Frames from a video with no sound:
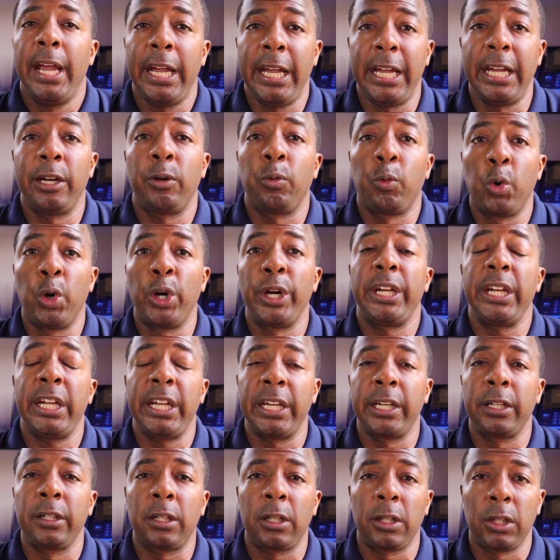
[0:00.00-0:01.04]
it would
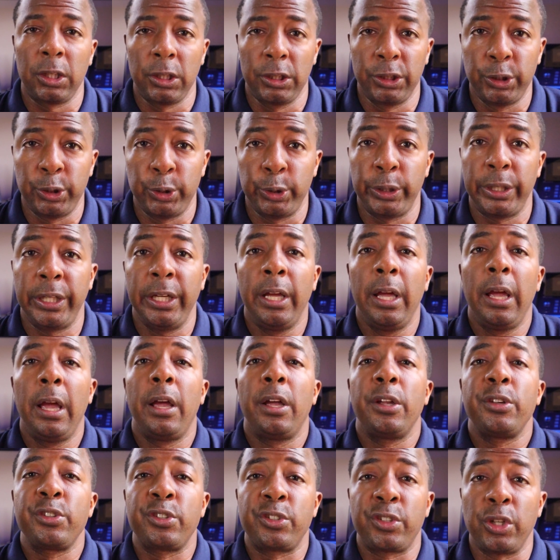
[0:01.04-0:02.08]
include
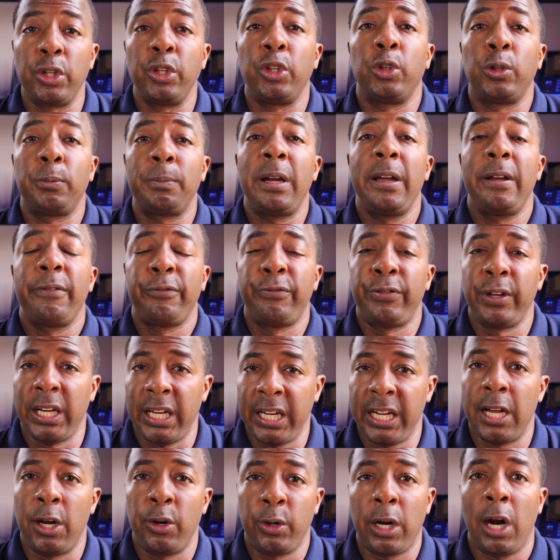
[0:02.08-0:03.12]
Zoom
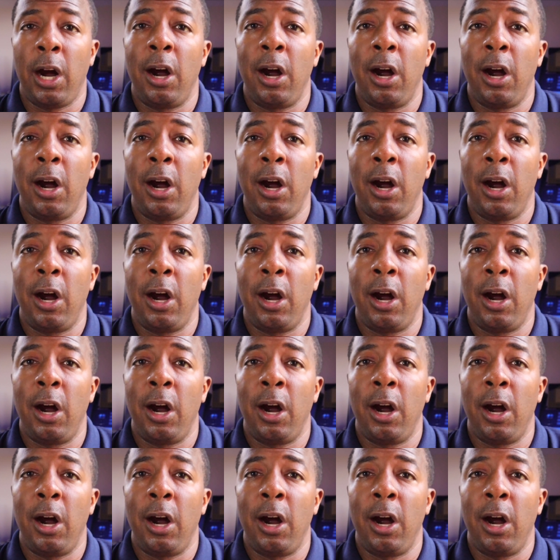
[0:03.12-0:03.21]
video